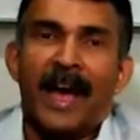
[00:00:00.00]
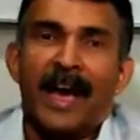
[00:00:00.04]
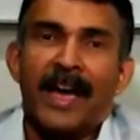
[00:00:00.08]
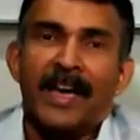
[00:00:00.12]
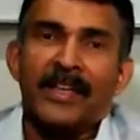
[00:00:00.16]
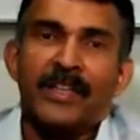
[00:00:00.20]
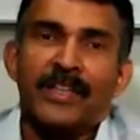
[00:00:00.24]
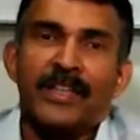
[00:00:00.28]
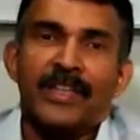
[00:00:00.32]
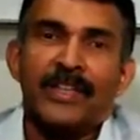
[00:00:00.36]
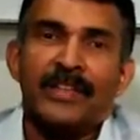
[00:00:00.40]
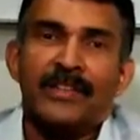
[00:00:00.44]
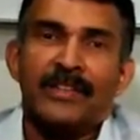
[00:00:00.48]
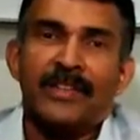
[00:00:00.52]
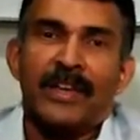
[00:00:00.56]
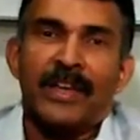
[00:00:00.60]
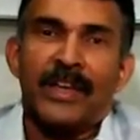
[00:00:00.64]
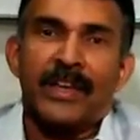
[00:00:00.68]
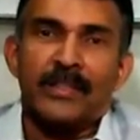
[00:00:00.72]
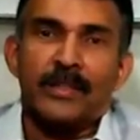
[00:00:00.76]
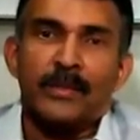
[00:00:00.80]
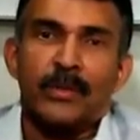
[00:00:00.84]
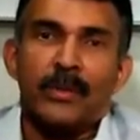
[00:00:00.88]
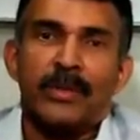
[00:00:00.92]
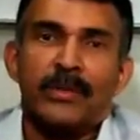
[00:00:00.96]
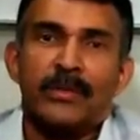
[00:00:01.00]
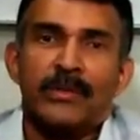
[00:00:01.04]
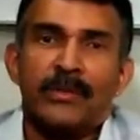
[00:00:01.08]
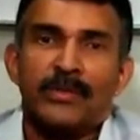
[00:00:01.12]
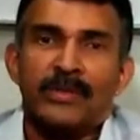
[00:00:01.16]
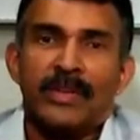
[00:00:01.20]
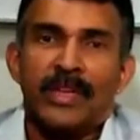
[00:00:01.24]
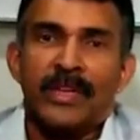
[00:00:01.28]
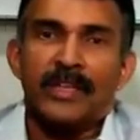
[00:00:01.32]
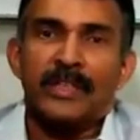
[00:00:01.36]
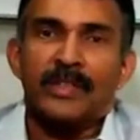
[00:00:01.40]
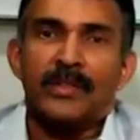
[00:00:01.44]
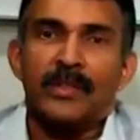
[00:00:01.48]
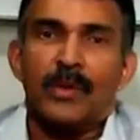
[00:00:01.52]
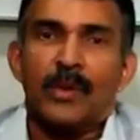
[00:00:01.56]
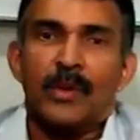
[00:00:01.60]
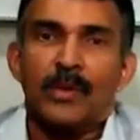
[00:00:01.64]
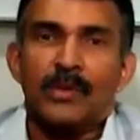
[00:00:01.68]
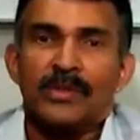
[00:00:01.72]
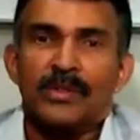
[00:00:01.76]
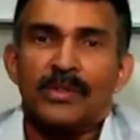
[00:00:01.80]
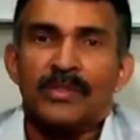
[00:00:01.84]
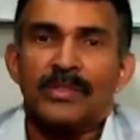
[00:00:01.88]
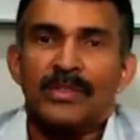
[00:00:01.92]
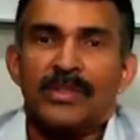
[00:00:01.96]
I teach actuarial science
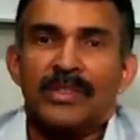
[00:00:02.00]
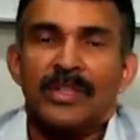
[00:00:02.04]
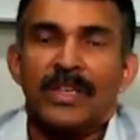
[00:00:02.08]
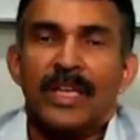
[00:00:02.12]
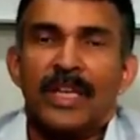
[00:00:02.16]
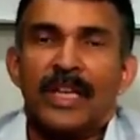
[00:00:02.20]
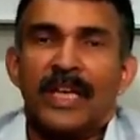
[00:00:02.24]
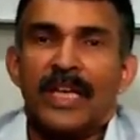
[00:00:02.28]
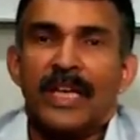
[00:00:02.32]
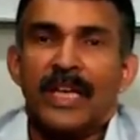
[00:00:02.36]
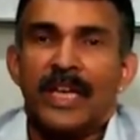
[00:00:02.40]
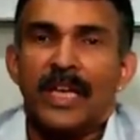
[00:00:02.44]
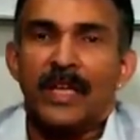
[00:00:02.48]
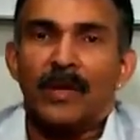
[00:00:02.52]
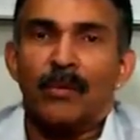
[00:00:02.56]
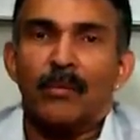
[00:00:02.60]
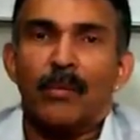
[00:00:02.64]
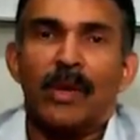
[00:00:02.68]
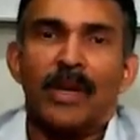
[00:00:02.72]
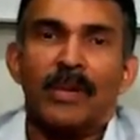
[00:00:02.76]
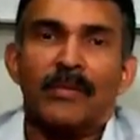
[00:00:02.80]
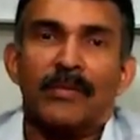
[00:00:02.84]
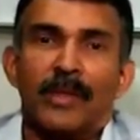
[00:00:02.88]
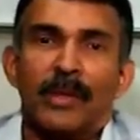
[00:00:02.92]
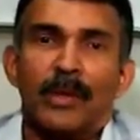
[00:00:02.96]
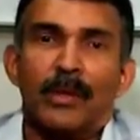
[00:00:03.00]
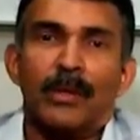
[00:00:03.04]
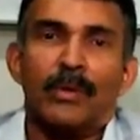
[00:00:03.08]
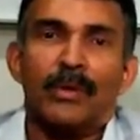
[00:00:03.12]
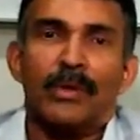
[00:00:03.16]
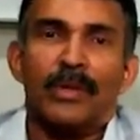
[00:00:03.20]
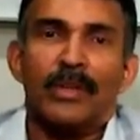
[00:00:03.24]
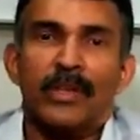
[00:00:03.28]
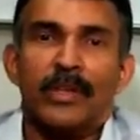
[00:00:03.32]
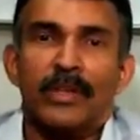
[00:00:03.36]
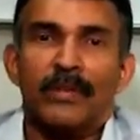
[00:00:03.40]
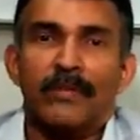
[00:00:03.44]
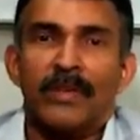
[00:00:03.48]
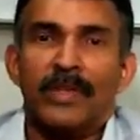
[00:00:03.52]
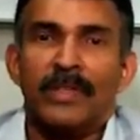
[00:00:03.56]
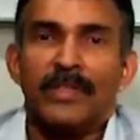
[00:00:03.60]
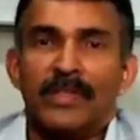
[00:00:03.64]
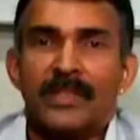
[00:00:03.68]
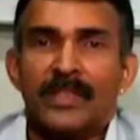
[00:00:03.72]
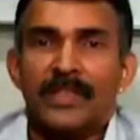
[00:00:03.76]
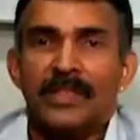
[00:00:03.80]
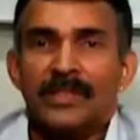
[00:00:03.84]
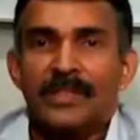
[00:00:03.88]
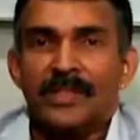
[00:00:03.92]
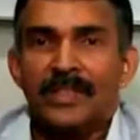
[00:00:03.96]
courses in one of the local
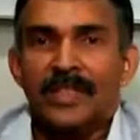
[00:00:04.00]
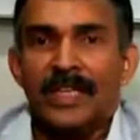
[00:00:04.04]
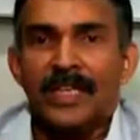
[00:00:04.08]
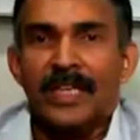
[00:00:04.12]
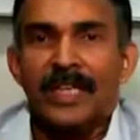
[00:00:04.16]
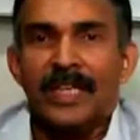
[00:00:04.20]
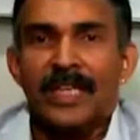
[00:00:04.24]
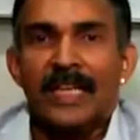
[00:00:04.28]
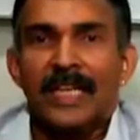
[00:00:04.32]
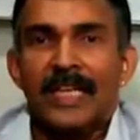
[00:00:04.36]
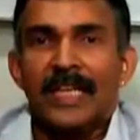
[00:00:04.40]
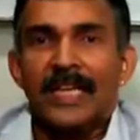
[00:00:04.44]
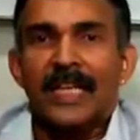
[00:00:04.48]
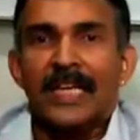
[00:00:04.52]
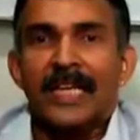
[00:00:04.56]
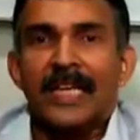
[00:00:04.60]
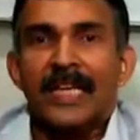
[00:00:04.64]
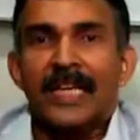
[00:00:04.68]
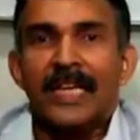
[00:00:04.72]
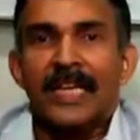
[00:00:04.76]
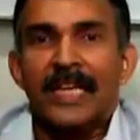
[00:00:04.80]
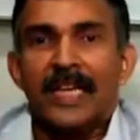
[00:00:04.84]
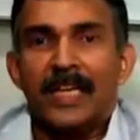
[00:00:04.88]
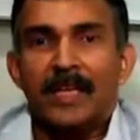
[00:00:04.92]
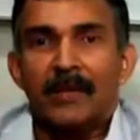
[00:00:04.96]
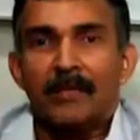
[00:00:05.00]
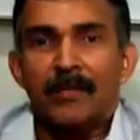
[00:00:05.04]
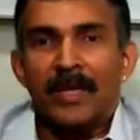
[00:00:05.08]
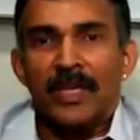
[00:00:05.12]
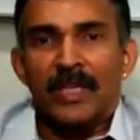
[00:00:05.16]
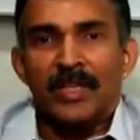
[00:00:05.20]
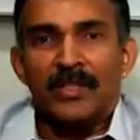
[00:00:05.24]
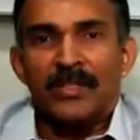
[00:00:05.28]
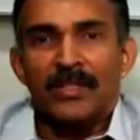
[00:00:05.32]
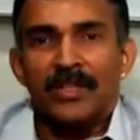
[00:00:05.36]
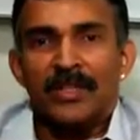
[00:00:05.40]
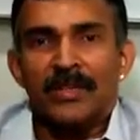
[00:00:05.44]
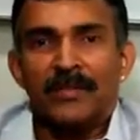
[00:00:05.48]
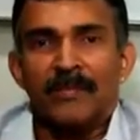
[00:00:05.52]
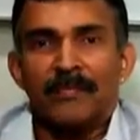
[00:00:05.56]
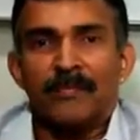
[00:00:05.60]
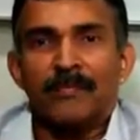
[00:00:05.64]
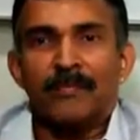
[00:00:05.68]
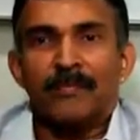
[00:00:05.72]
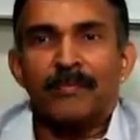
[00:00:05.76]
universities in Malaysia.